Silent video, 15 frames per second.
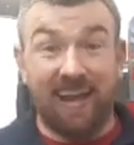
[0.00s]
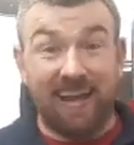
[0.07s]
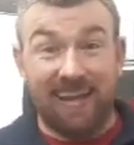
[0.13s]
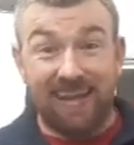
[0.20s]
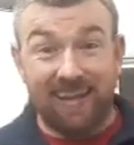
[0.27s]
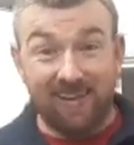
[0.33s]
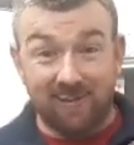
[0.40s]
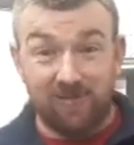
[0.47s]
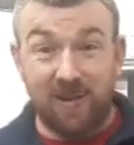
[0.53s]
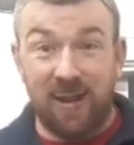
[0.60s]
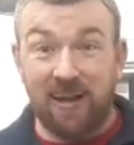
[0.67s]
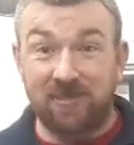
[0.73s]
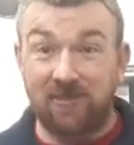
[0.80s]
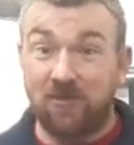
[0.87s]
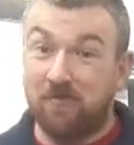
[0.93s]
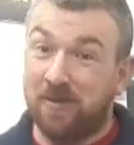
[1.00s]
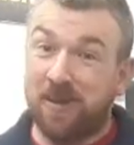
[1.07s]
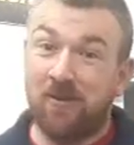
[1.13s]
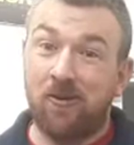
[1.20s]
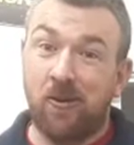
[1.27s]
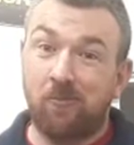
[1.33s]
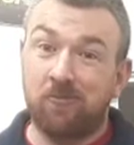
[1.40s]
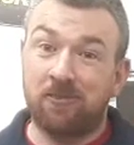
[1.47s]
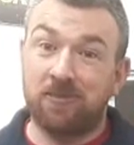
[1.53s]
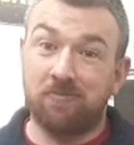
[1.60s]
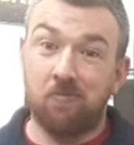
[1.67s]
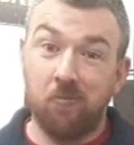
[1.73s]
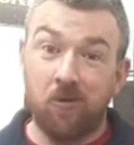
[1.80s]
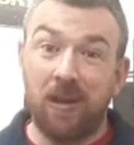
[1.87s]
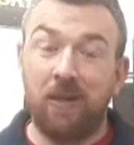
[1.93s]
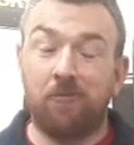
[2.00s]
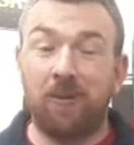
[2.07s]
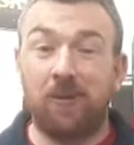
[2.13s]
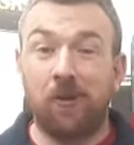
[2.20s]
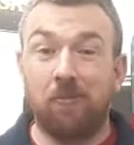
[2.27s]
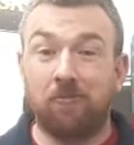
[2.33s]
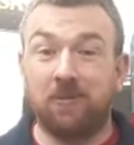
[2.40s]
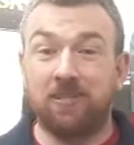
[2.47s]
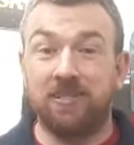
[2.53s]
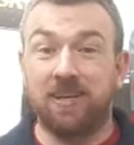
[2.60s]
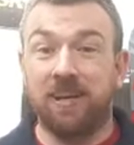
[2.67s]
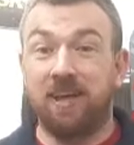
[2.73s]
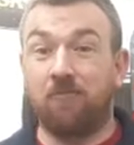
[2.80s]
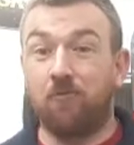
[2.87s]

again, there's faster and better options and more lightweight options.